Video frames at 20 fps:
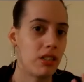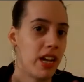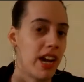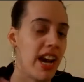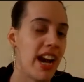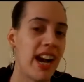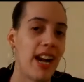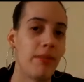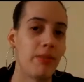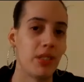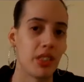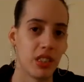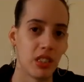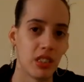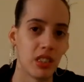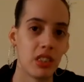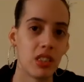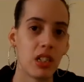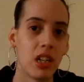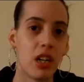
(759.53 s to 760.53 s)
the apps
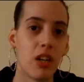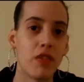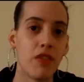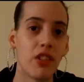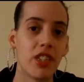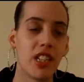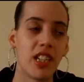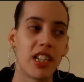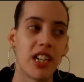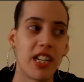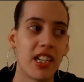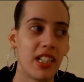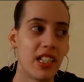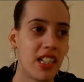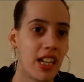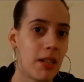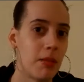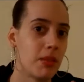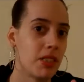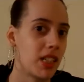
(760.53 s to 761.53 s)
and stuff and the kind of
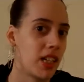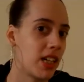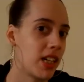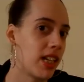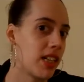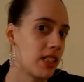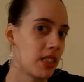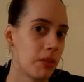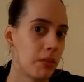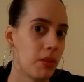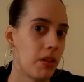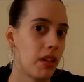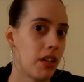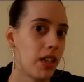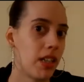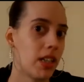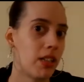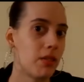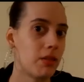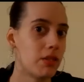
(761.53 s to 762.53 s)
games that I like to
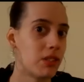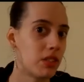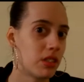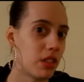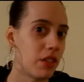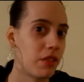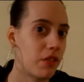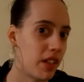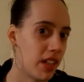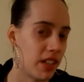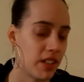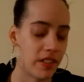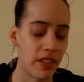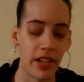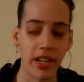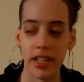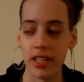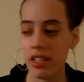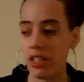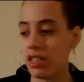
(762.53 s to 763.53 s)
play and stuff like
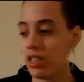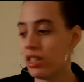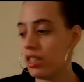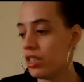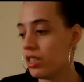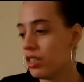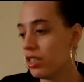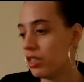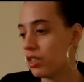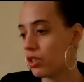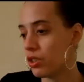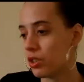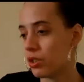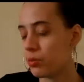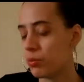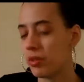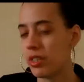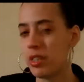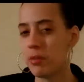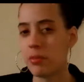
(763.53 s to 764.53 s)
that.
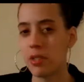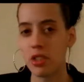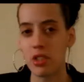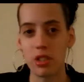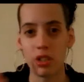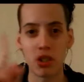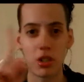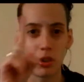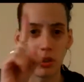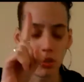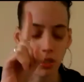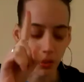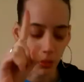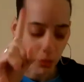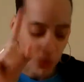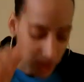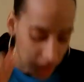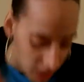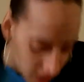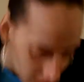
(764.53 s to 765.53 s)
So pretty much, hold on one